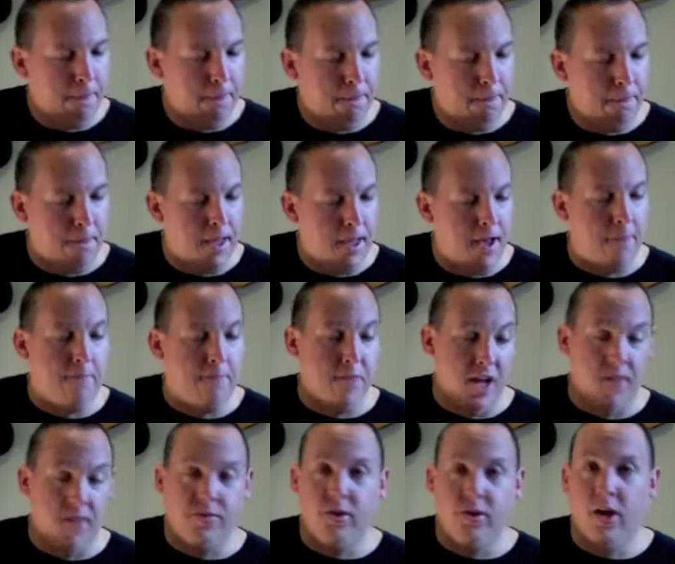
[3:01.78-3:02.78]
Now,
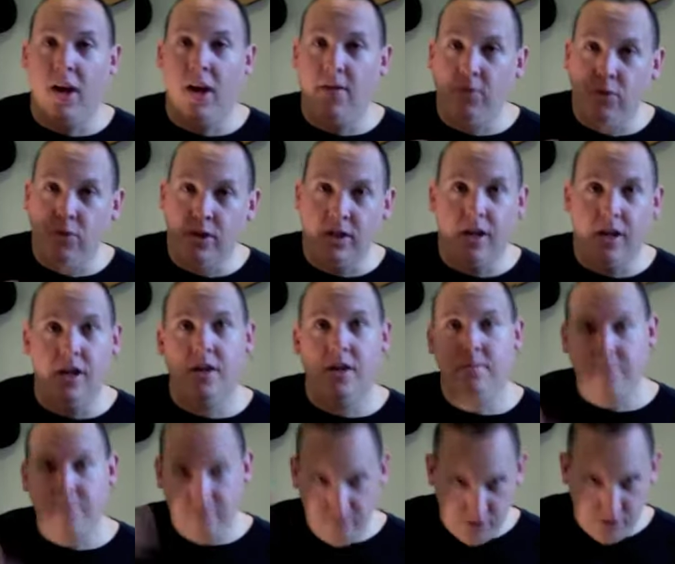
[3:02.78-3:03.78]
after F would come
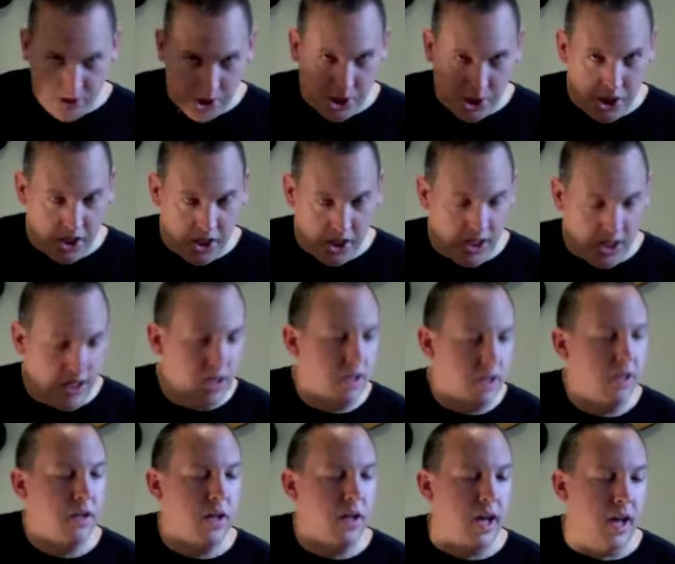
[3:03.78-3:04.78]
G,
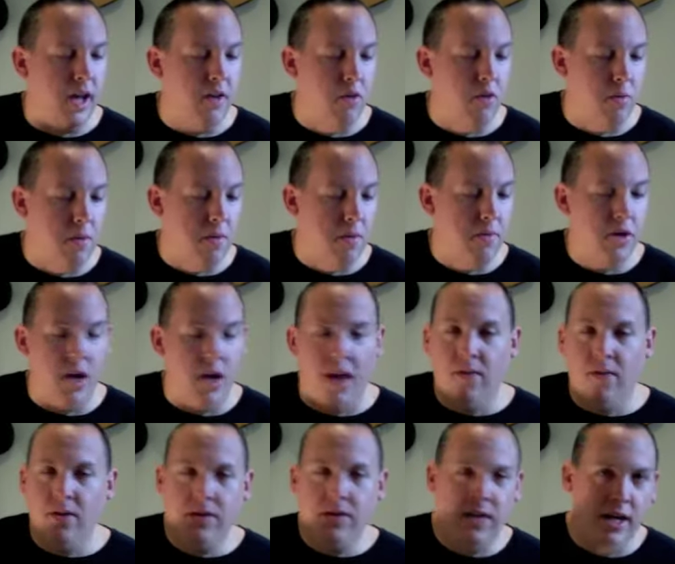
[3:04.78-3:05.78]
and remember,
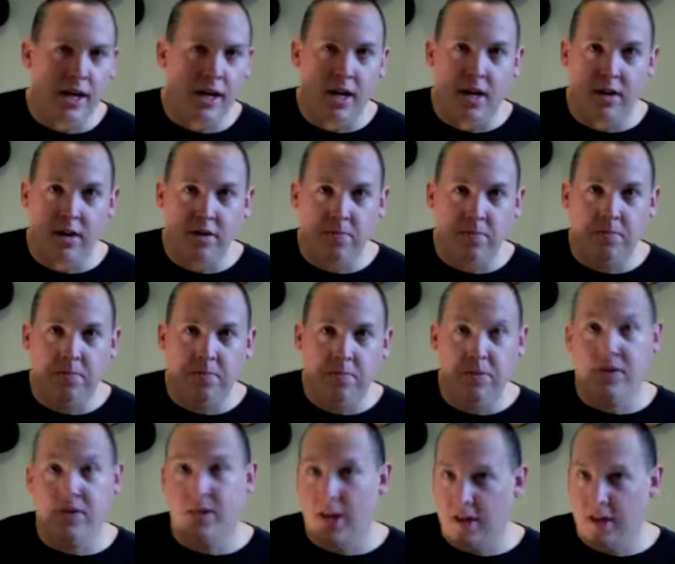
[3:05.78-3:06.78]
everything else
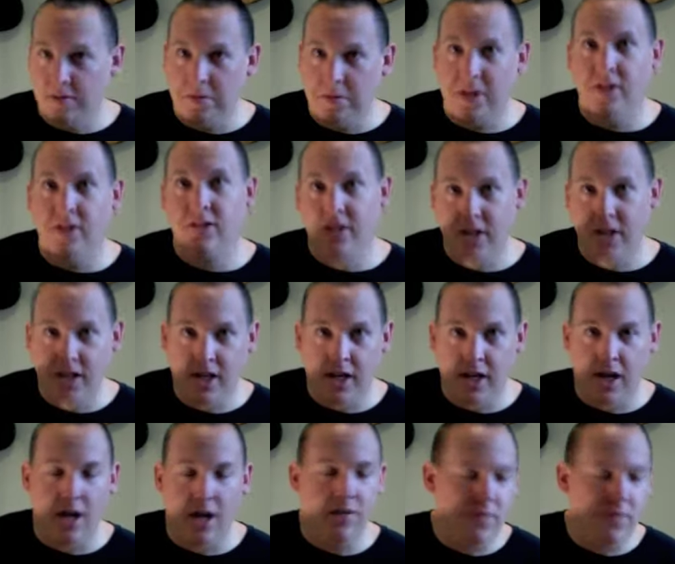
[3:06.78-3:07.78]
besides B and C and E and
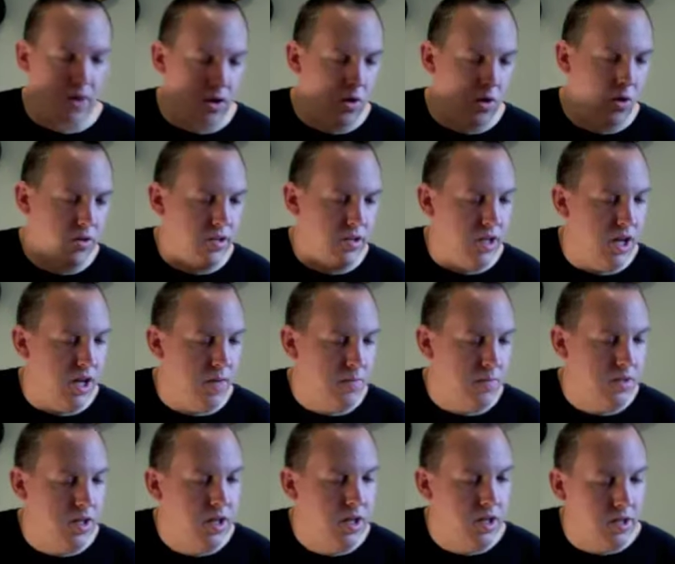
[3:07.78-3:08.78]
F are whole steps,
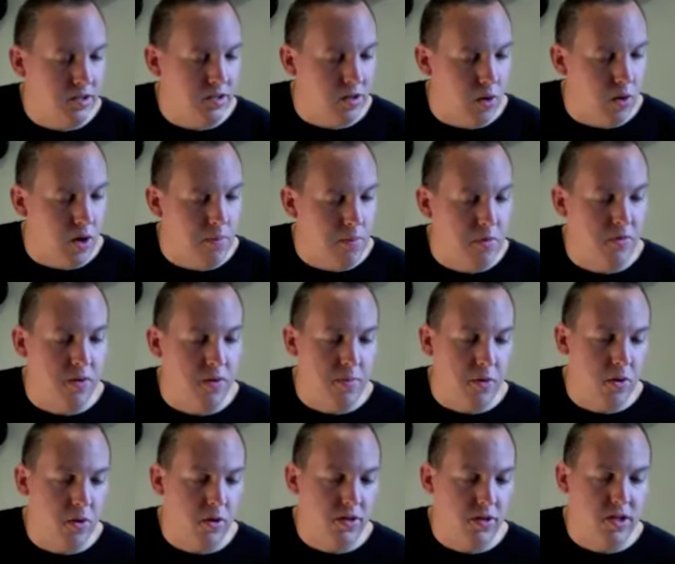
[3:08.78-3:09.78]
so I move up a
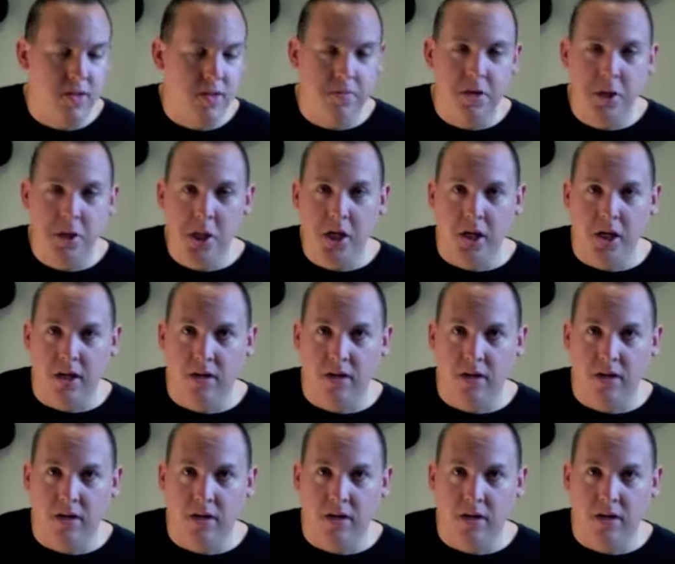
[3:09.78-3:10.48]
whole step to G.